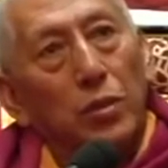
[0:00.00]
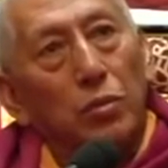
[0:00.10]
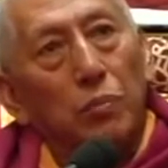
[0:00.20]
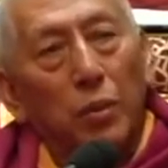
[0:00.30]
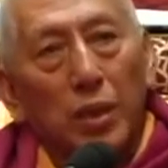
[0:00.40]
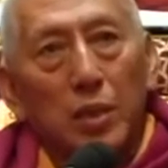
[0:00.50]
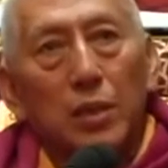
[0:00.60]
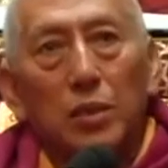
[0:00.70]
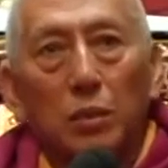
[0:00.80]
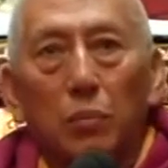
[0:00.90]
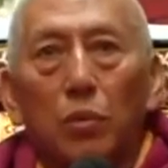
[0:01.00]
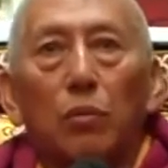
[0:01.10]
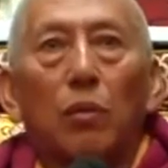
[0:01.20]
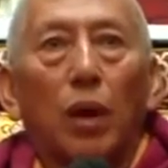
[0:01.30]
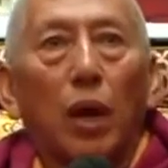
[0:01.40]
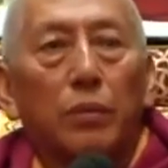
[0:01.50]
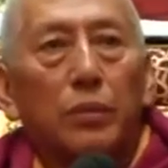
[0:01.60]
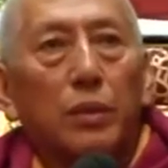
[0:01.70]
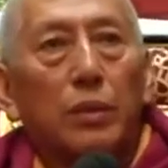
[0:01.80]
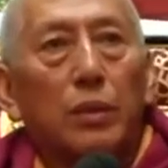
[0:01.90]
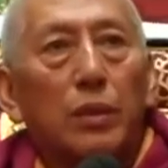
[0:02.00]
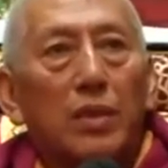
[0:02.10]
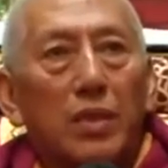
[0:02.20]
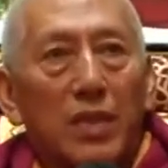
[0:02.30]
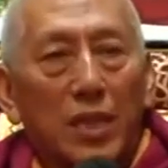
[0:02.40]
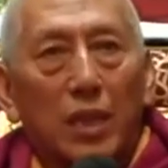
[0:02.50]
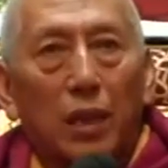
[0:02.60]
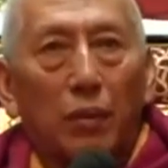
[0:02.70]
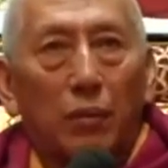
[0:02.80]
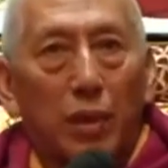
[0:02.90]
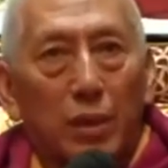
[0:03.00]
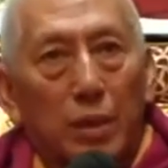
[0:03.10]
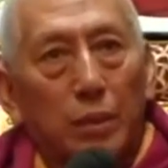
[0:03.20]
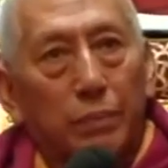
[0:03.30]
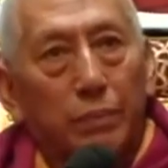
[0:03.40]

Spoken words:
to purchase a bottle of drinkable water.